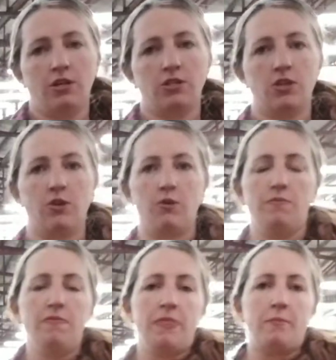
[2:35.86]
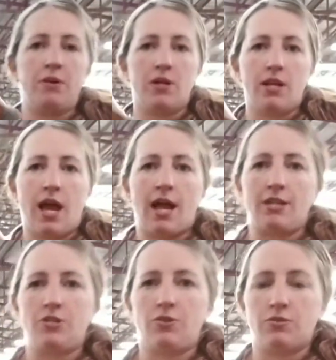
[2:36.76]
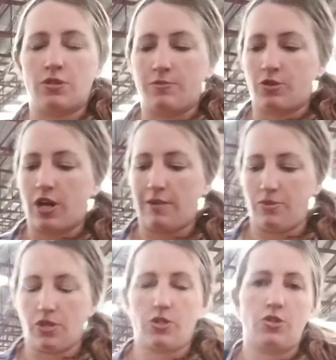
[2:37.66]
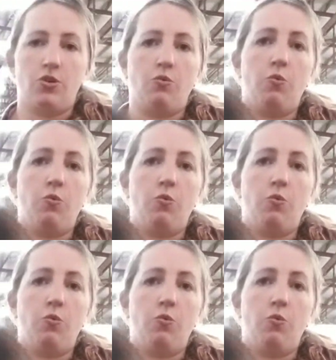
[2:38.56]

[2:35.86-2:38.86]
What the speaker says: So, but I don't subscribe just to